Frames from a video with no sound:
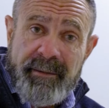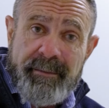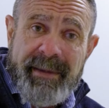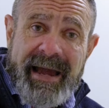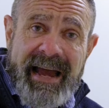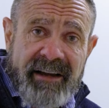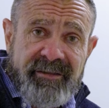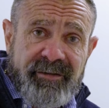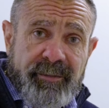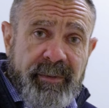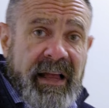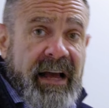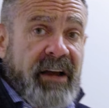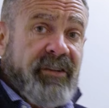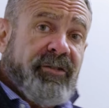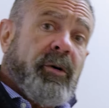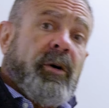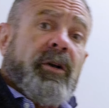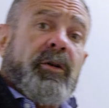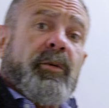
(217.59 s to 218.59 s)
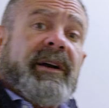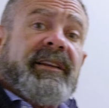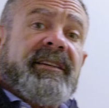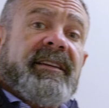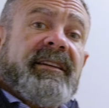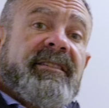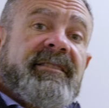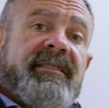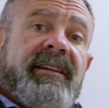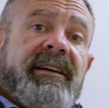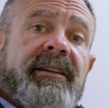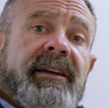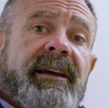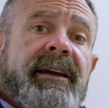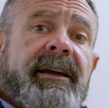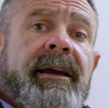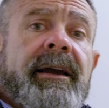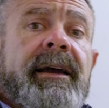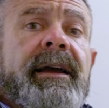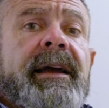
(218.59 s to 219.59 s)
the backsplash all the way to the
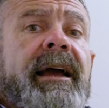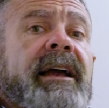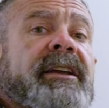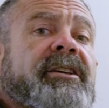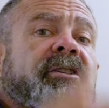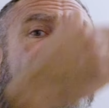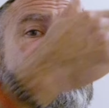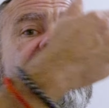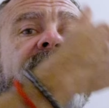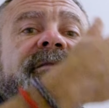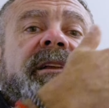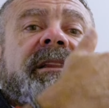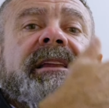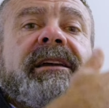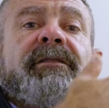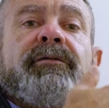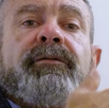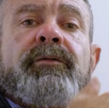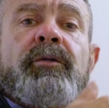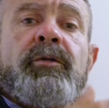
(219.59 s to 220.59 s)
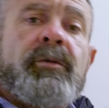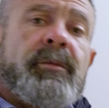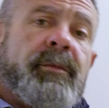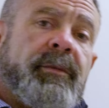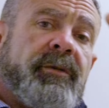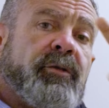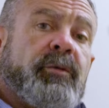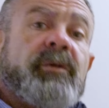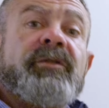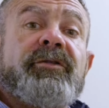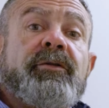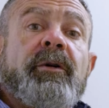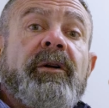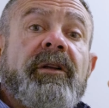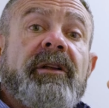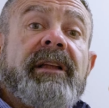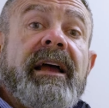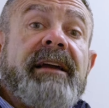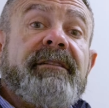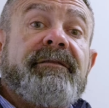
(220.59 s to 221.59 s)
ceiling, and you don't have to leave room to
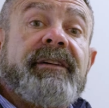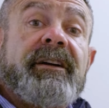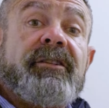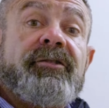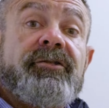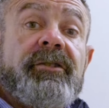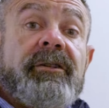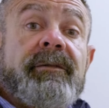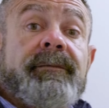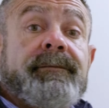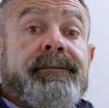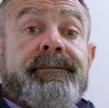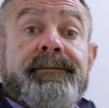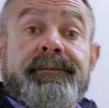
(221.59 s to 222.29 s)
install a light fixture.